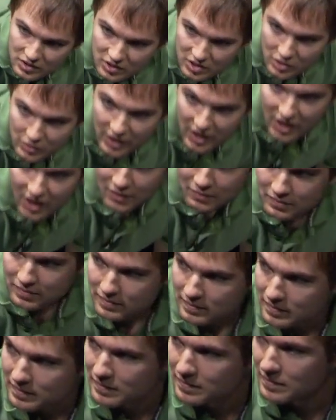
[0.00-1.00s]
You get up.
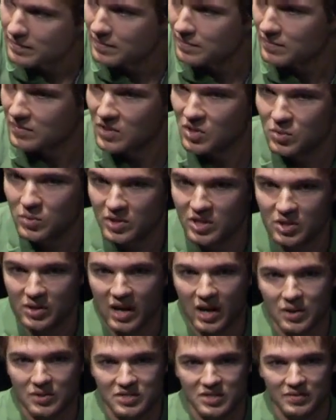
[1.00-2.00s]
You and your
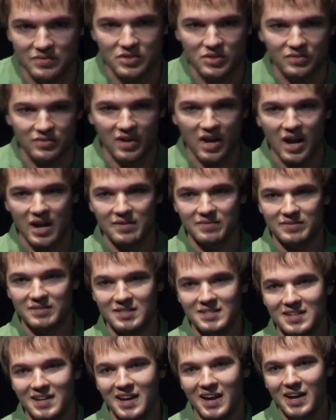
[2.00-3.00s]
house have survived.
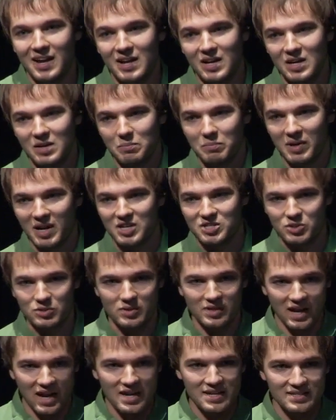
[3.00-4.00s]
But as you
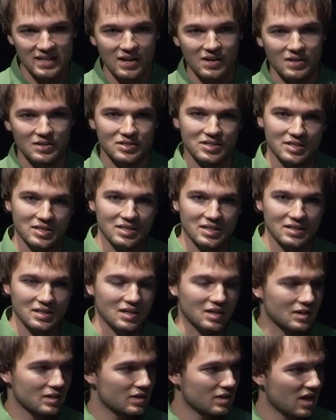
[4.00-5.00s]
gaze out onto
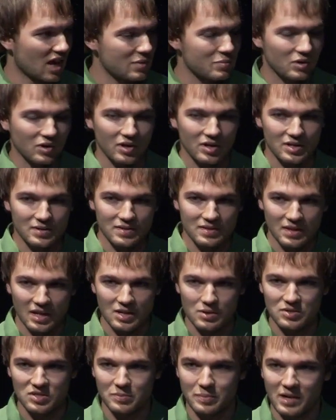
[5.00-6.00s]
the neighborhood that
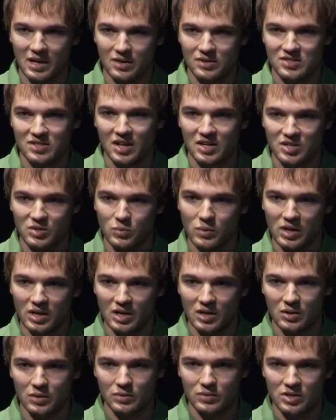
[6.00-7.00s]
used to be outside your
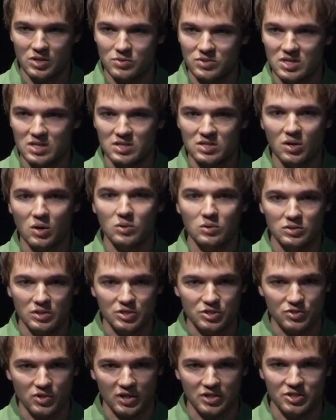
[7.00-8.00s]
window, you see total
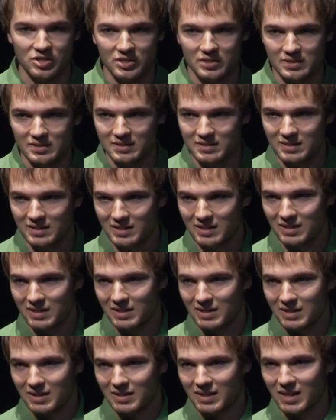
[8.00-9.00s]
destruction.
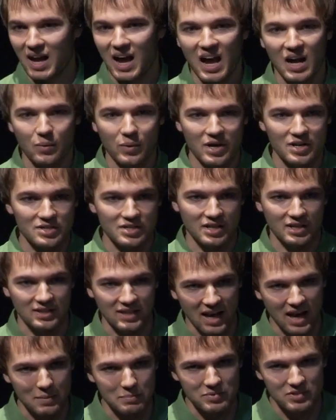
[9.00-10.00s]
The highway is
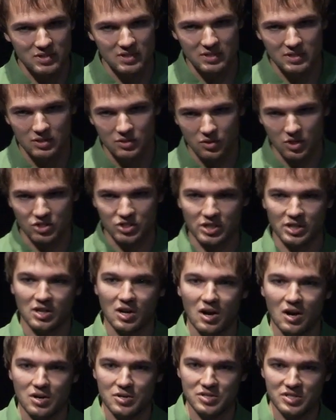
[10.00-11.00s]
collapsed, crushing
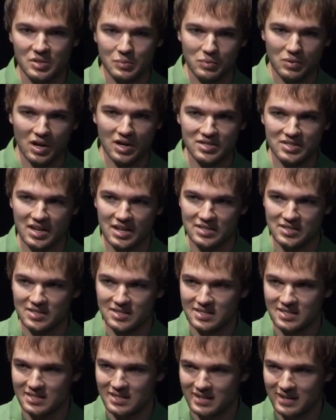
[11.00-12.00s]
cars in the process.
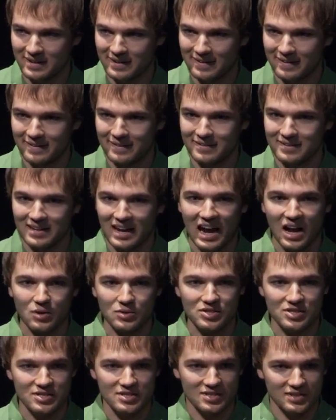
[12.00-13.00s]

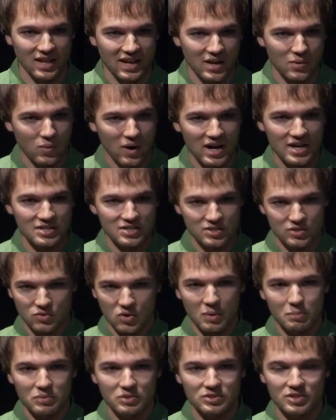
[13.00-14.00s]
Houses lay waste,
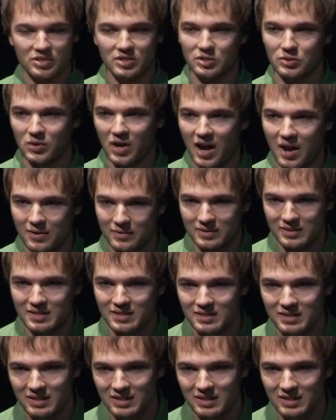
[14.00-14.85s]
crumbled to the ground.